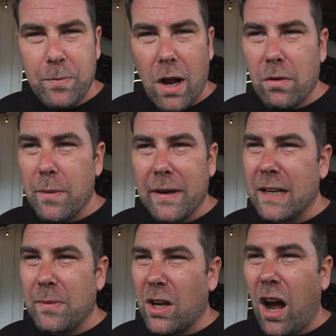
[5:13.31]
Not really picking
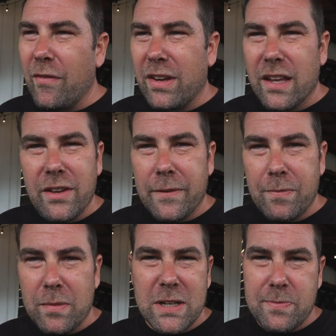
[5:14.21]
up the coffee either.
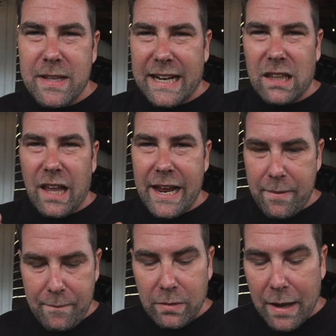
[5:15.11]
It must be like a light
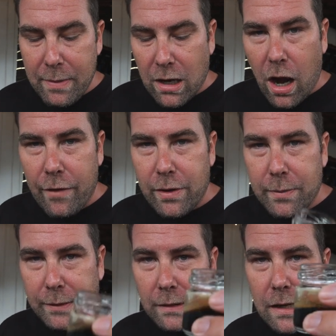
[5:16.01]
light bit of coffee,
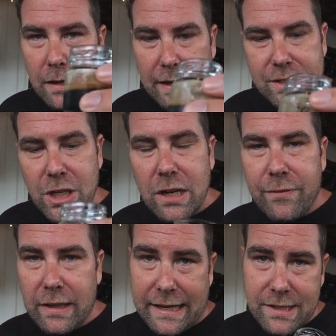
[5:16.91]
but it's good
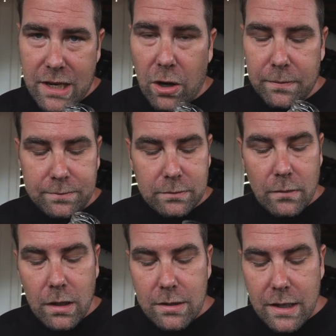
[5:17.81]
if you like a stout.
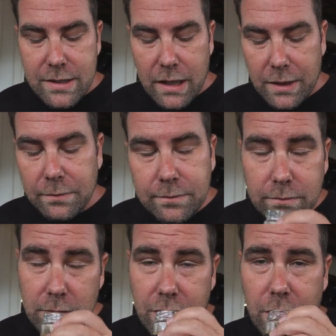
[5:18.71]
It's a,
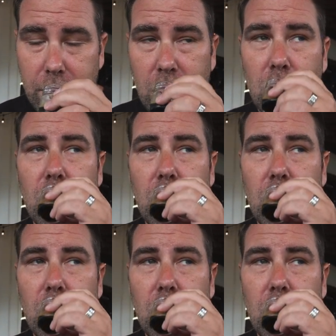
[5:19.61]
it's a good one.